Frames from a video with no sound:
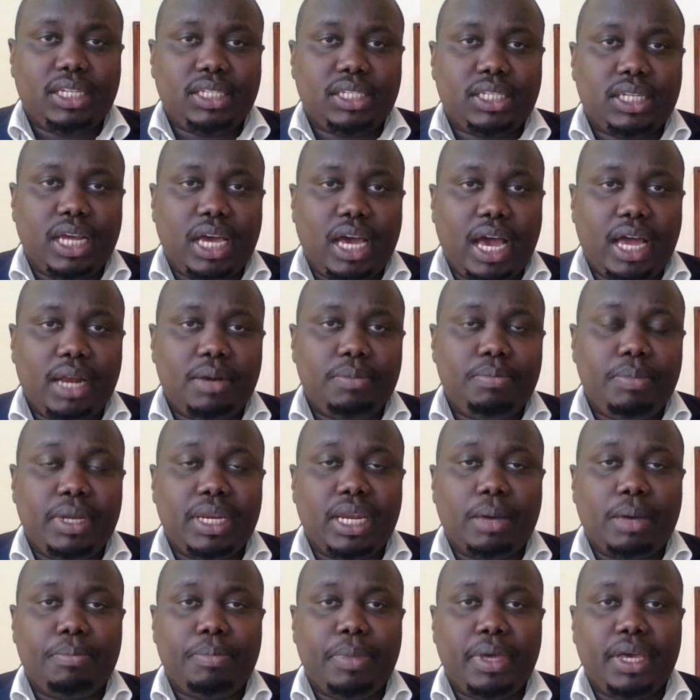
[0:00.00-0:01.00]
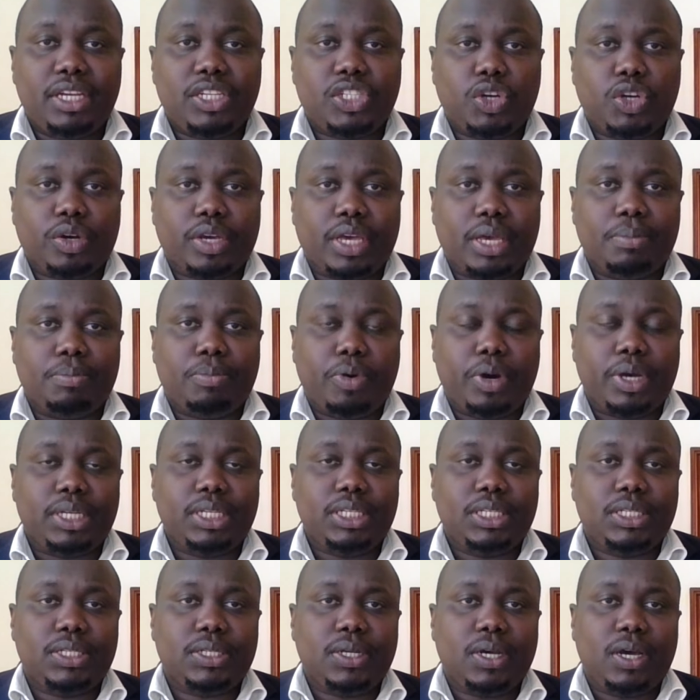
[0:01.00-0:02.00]
that had been a big talking
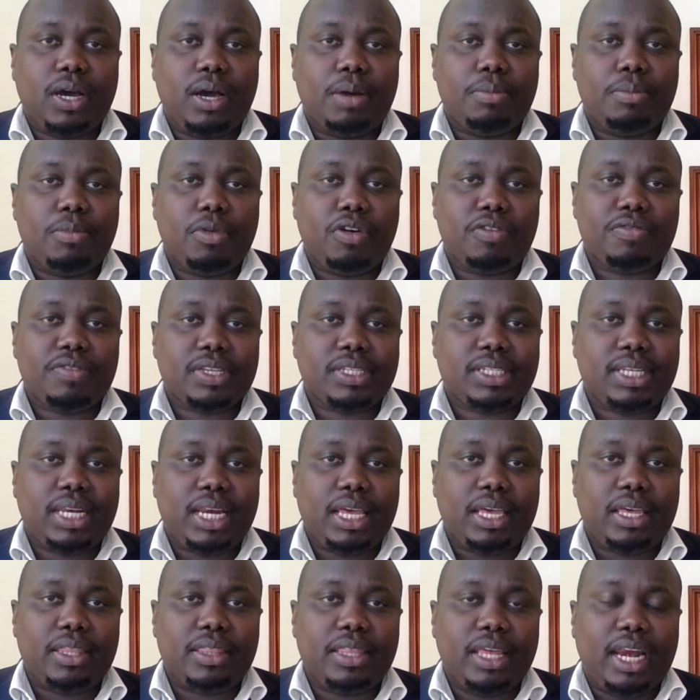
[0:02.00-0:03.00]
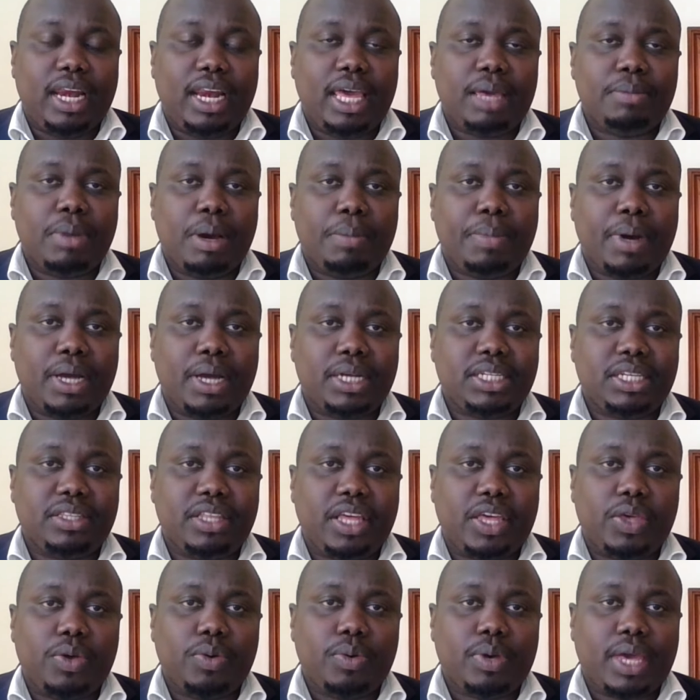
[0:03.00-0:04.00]
point. Um, obviously, the Labour Party
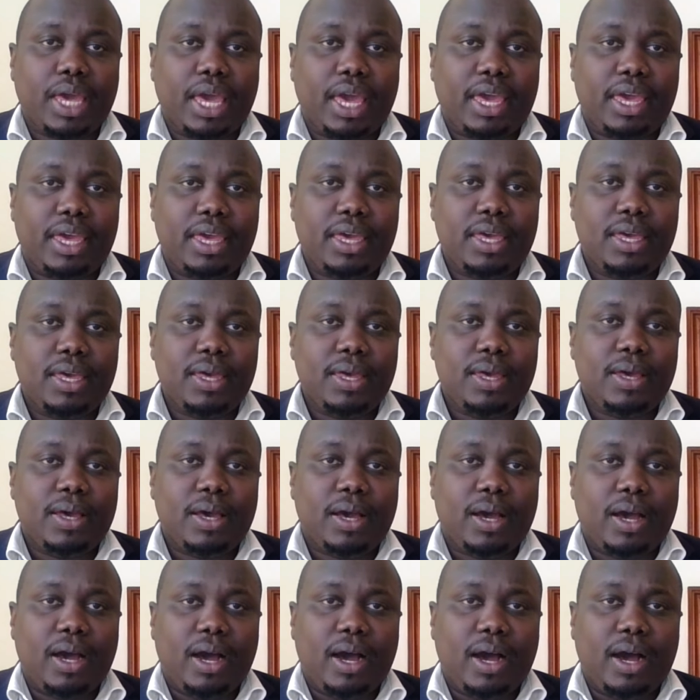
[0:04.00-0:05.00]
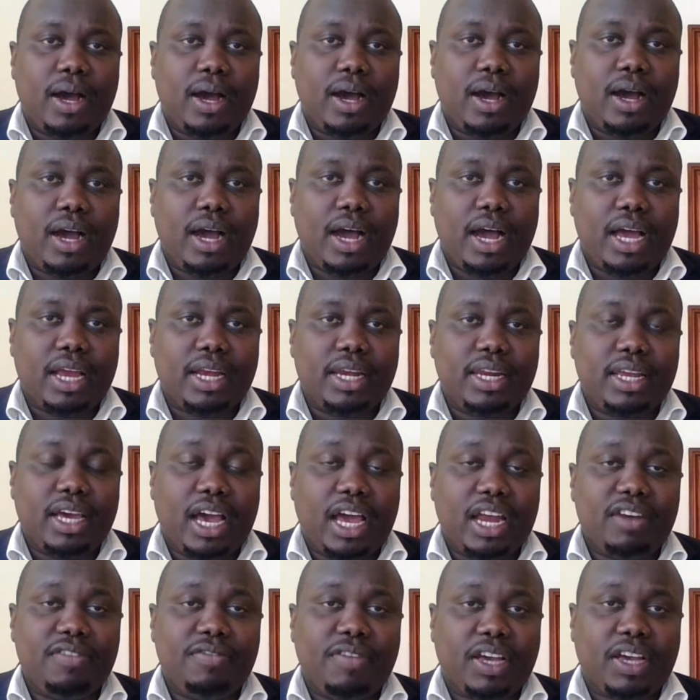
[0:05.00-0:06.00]
in the UK uh, had
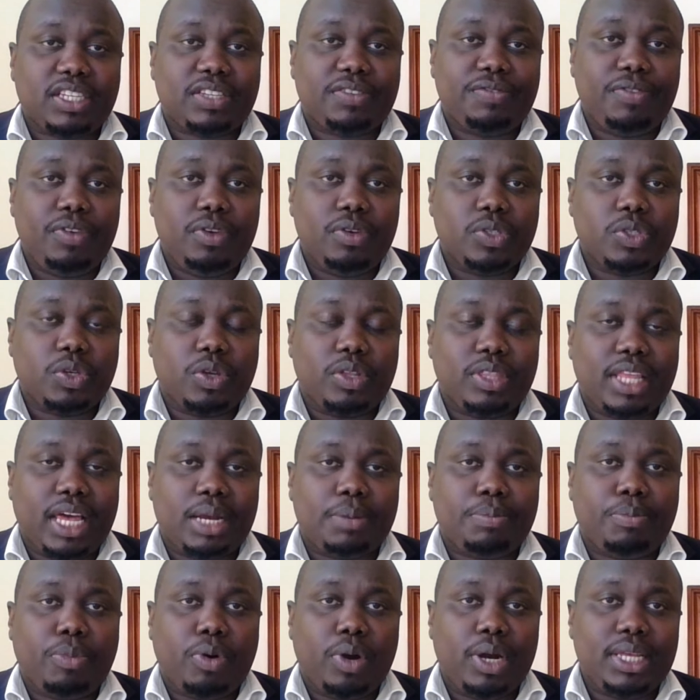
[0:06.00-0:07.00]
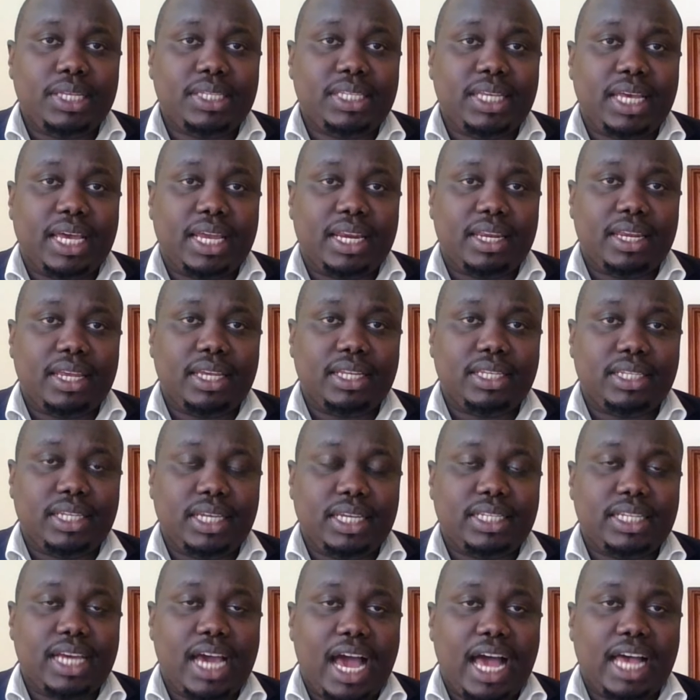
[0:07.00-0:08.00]
adverse views on that policy, and it,
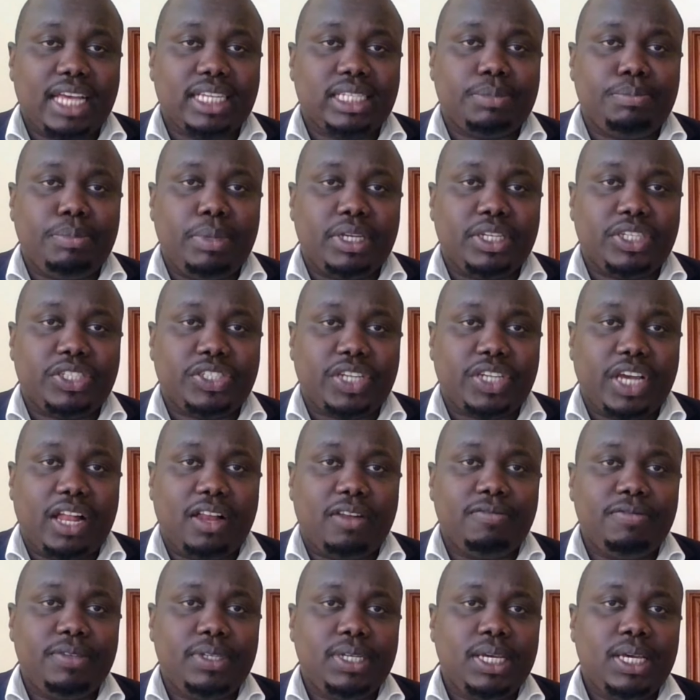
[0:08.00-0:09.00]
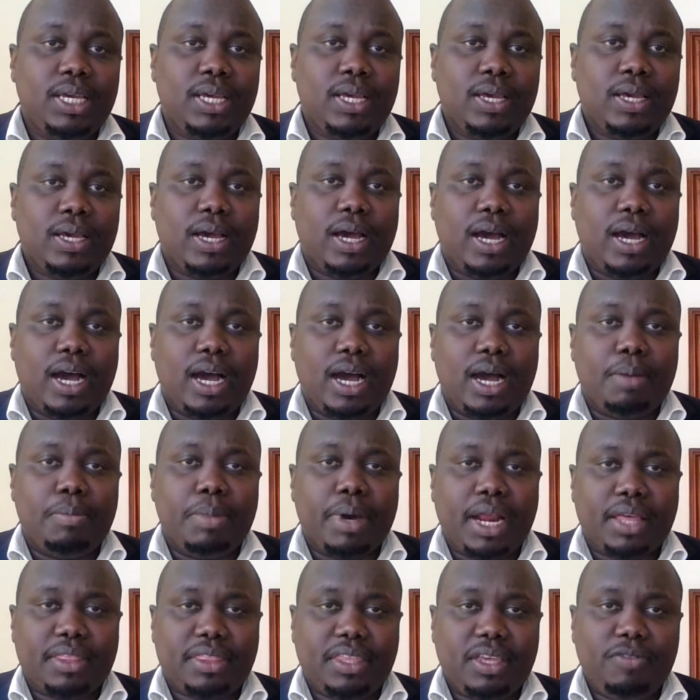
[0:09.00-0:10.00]
it has been shelved. Uh,
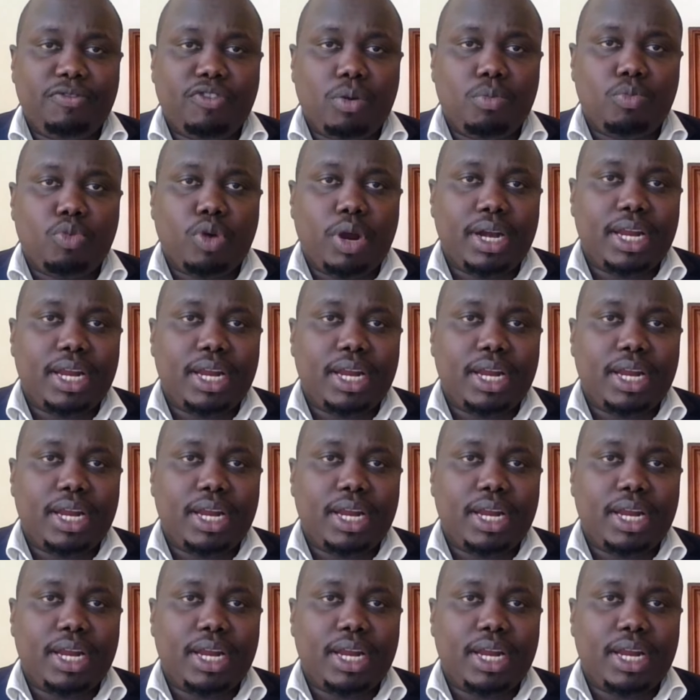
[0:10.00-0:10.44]
but I think from